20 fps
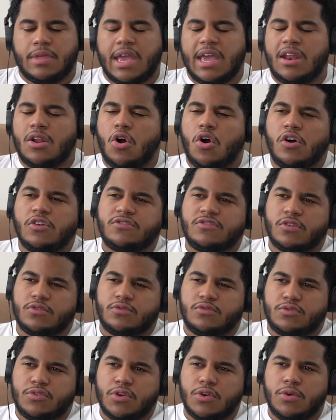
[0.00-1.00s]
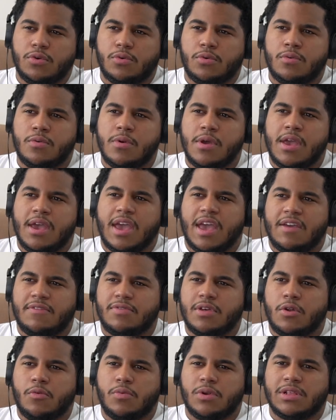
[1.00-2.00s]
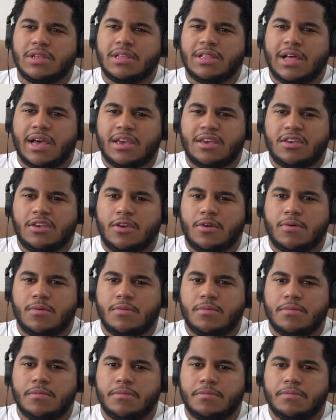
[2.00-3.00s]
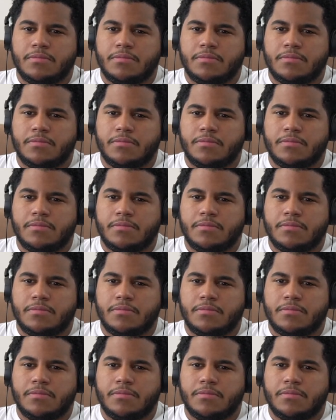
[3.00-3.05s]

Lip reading: And also, two, if they really like you,